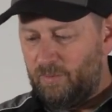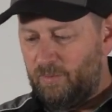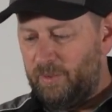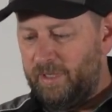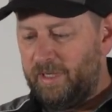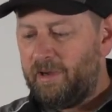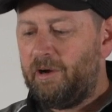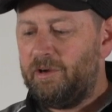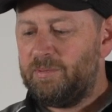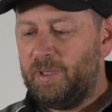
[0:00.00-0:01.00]
We
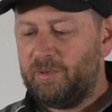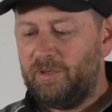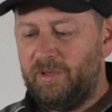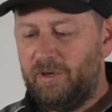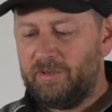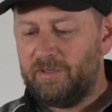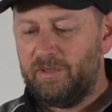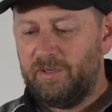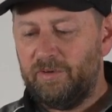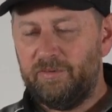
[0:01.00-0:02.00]
encourage people to log
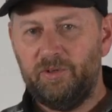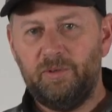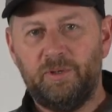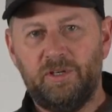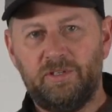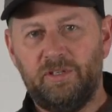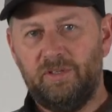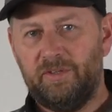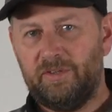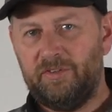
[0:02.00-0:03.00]
fuel pressure.
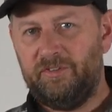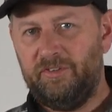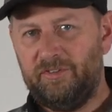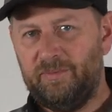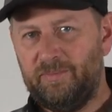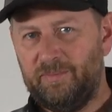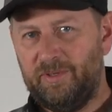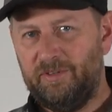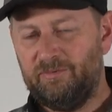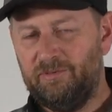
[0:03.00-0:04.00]
The system
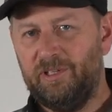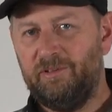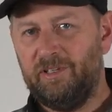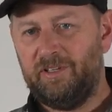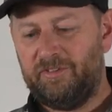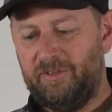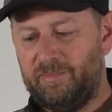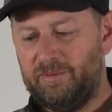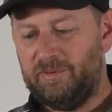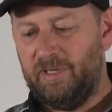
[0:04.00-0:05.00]
is really
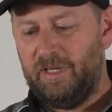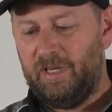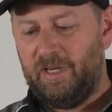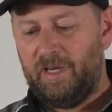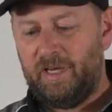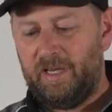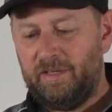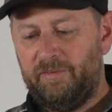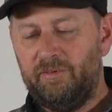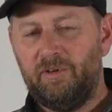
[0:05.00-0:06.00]
simple,
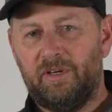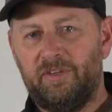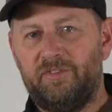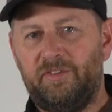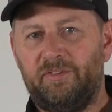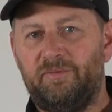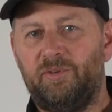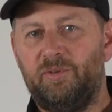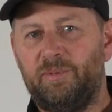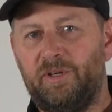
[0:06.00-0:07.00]
and if you've got consistent
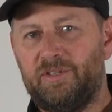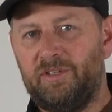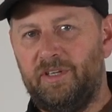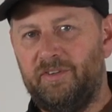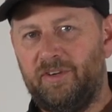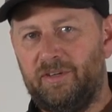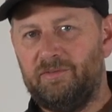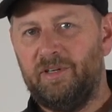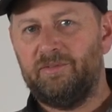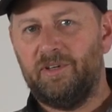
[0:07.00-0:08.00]
fuel pressure, it's going to
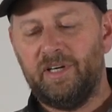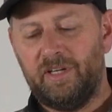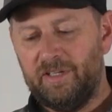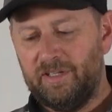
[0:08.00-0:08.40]
run right.